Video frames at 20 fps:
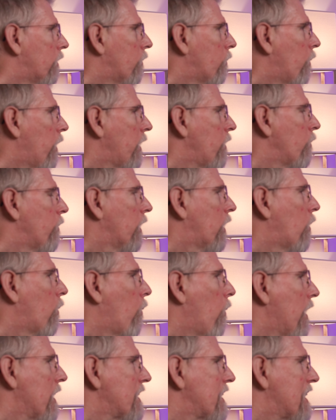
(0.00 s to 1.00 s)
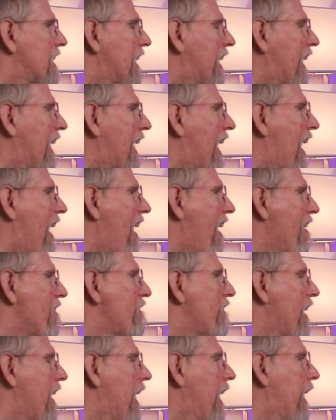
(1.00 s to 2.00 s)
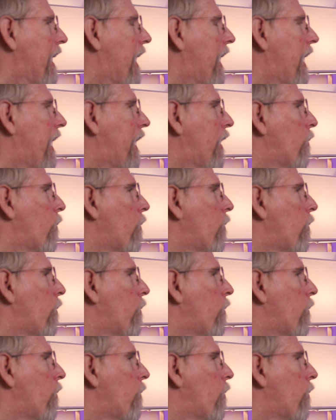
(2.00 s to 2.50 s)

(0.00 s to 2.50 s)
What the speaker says: when requesting an FAA